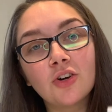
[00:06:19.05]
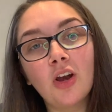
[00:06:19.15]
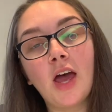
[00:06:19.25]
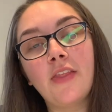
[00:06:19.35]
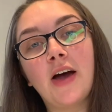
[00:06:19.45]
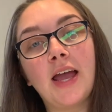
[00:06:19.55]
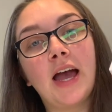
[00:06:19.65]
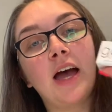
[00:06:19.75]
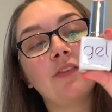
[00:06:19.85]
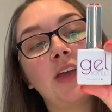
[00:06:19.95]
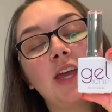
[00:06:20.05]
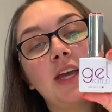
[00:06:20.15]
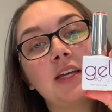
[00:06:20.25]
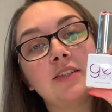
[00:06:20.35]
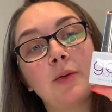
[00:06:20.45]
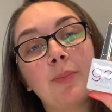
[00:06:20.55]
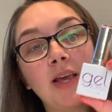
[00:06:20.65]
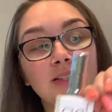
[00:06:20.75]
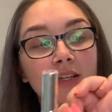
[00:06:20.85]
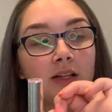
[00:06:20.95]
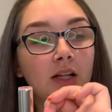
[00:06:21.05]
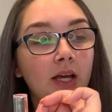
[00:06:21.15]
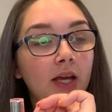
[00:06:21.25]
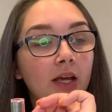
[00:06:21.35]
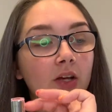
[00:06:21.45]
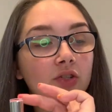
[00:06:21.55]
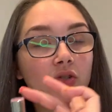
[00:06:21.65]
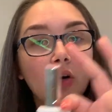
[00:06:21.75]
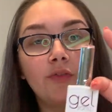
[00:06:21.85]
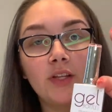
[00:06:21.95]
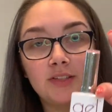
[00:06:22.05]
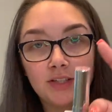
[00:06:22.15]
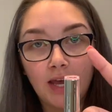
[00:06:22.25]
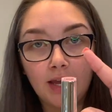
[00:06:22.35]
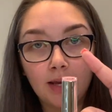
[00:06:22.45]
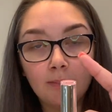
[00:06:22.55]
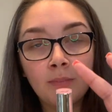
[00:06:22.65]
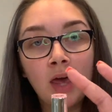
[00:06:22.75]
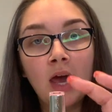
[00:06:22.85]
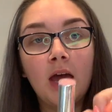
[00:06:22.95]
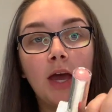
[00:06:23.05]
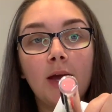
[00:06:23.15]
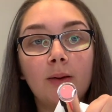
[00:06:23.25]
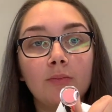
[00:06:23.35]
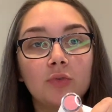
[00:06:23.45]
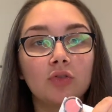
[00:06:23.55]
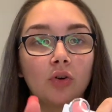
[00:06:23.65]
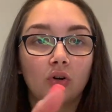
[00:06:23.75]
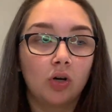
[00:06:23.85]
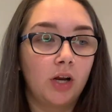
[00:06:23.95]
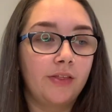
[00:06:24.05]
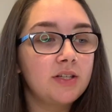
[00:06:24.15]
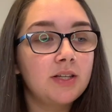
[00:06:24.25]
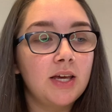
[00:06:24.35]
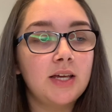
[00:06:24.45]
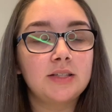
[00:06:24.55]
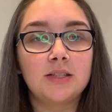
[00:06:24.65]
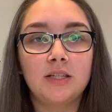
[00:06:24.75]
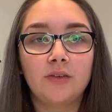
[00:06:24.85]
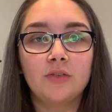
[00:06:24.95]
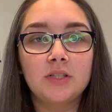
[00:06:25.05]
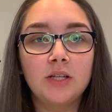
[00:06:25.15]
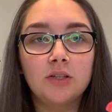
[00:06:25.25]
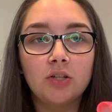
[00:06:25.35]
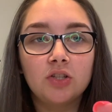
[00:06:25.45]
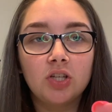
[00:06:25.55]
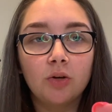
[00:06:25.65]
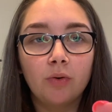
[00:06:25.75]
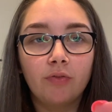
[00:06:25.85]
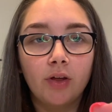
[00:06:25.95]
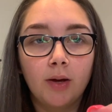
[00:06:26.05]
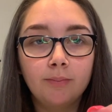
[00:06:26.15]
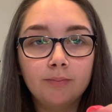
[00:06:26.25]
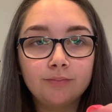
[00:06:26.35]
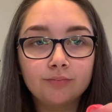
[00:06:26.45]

colour that I have is basically sort of the same sort of colour. This is the difference in the two of them.